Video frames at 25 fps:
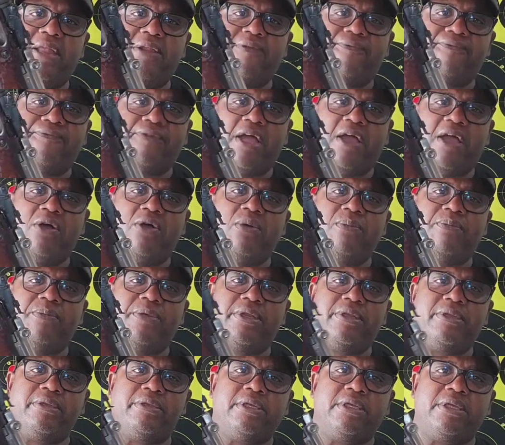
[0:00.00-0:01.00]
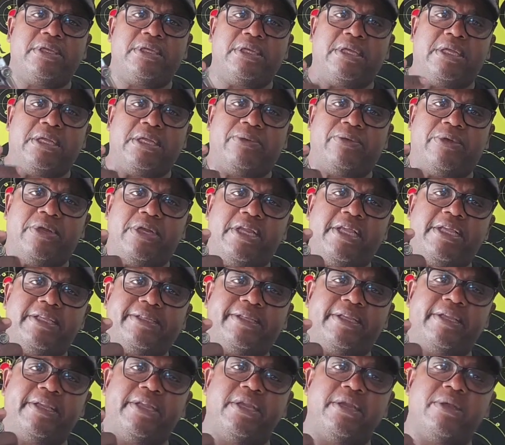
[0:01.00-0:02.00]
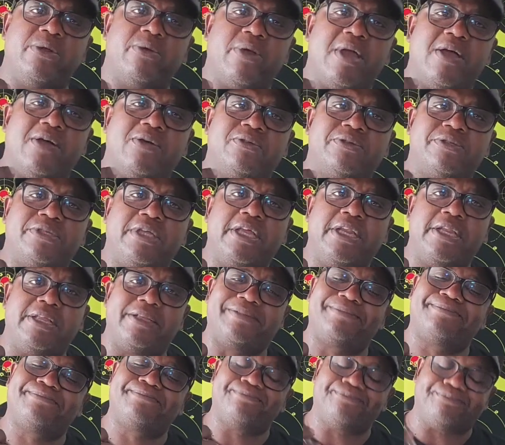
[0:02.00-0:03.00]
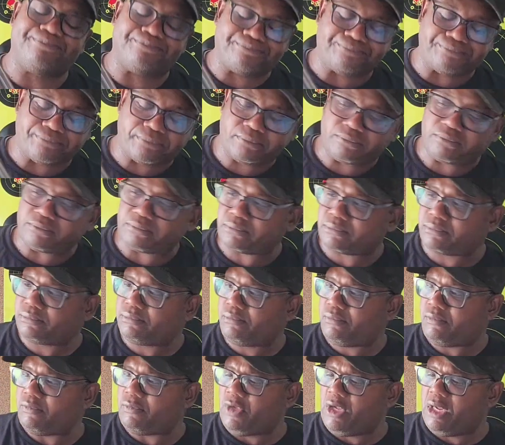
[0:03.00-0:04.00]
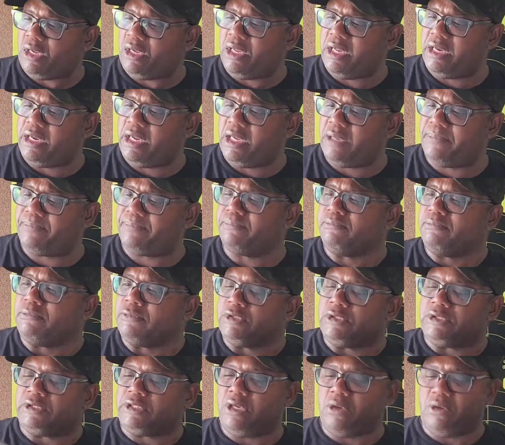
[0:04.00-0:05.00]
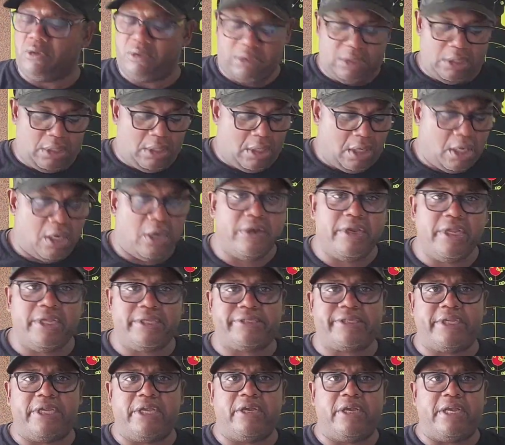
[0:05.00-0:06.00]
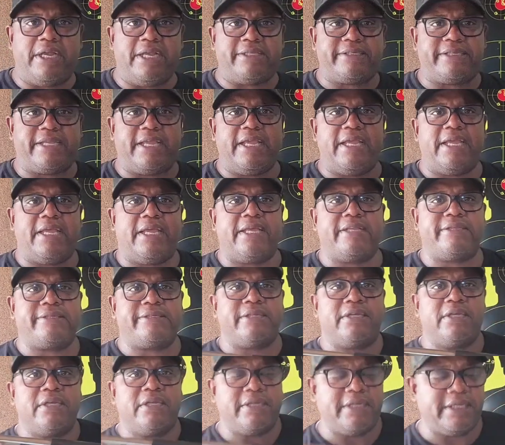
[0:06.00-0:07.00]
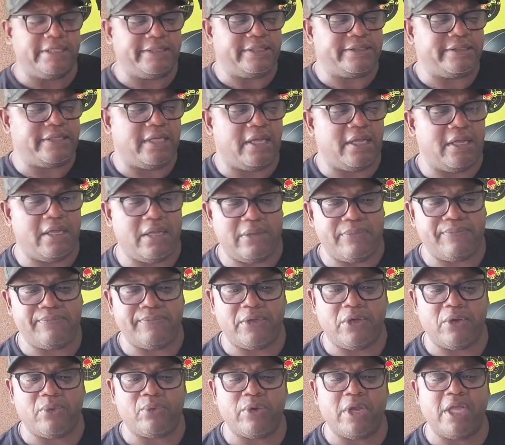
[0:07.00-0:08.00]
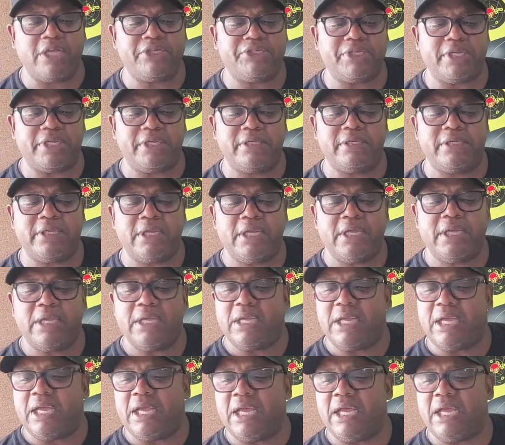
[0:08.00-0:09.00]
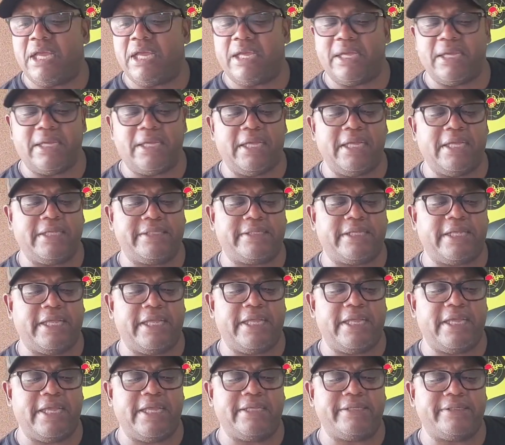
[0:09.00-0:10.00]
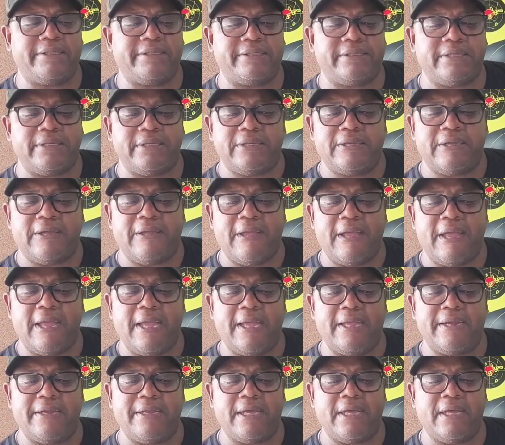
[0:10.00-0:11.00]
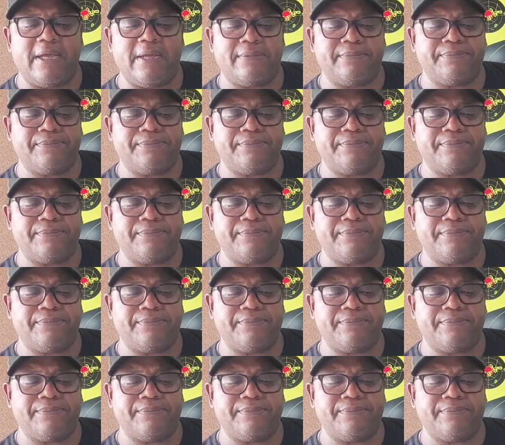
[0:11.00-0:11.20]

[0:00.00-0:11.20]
that'll fly open and releasing any rounds in it. And so on this here SKS, this is a Russian SKS, and